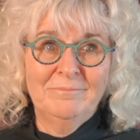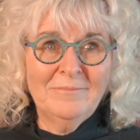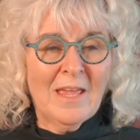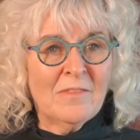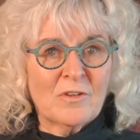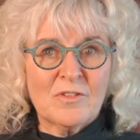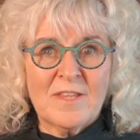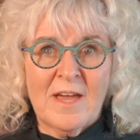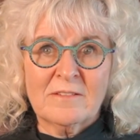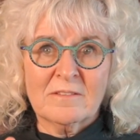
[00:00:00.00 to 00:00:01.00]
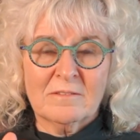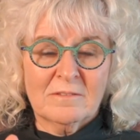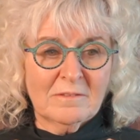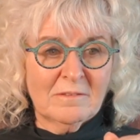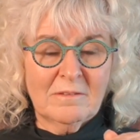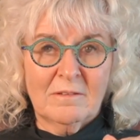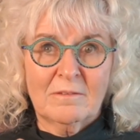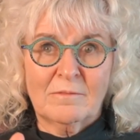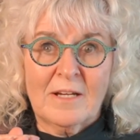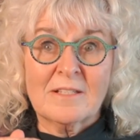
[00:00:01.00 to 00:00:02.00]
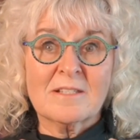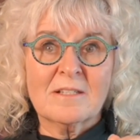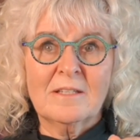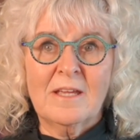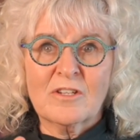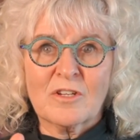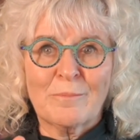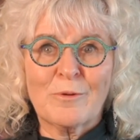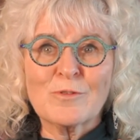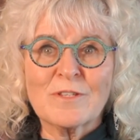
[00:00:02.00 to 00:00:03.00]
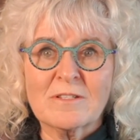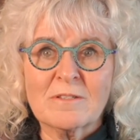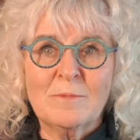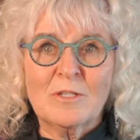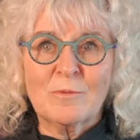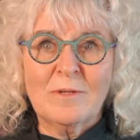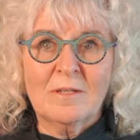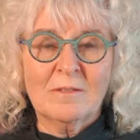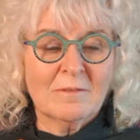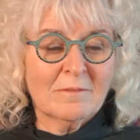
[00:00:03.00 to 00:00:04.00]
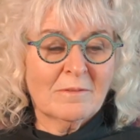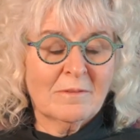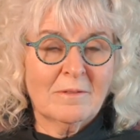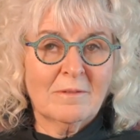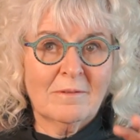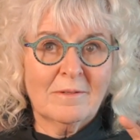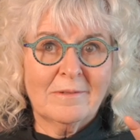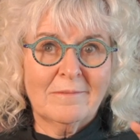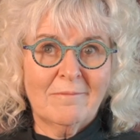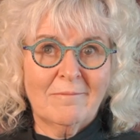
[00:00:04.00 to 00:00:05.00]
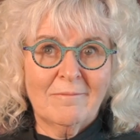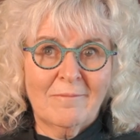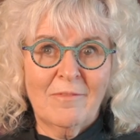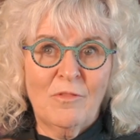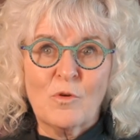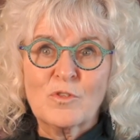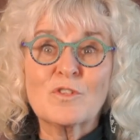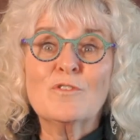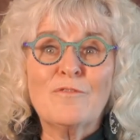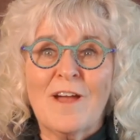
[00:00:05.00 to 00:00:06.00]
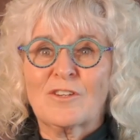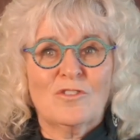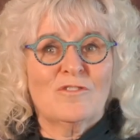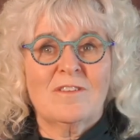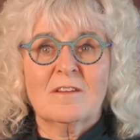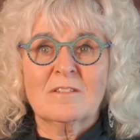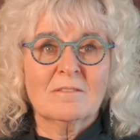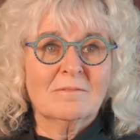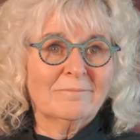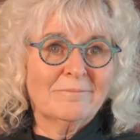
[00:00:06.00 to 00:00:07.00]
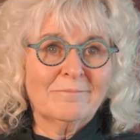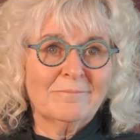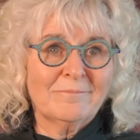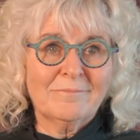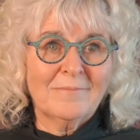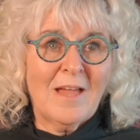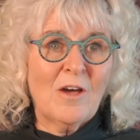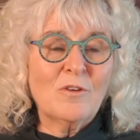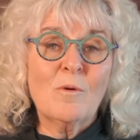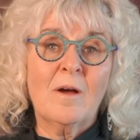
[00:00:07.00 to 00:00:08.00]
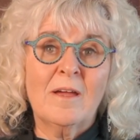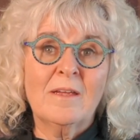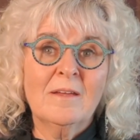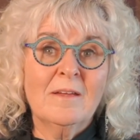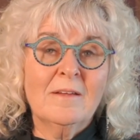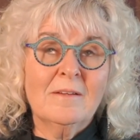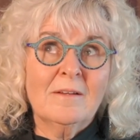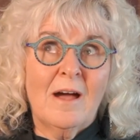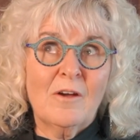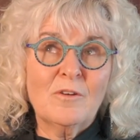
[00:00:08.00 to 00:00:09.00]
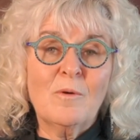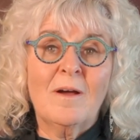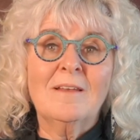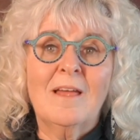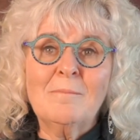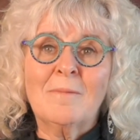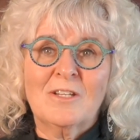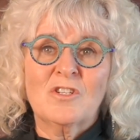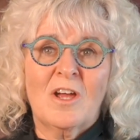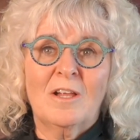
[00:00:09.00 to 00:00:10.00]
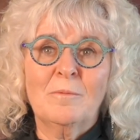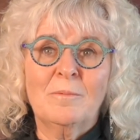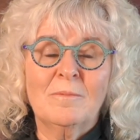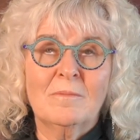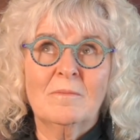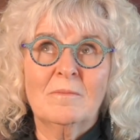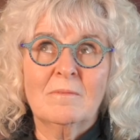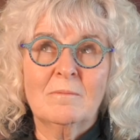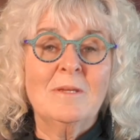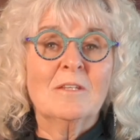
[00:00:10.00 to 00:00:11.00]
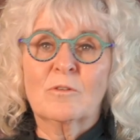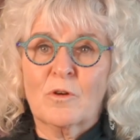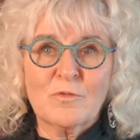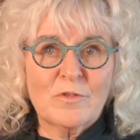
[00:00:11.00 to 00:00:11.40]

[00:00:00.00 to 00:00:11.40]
And there's that reconciliation process between those two factors yet. How do I let my child be in the grocery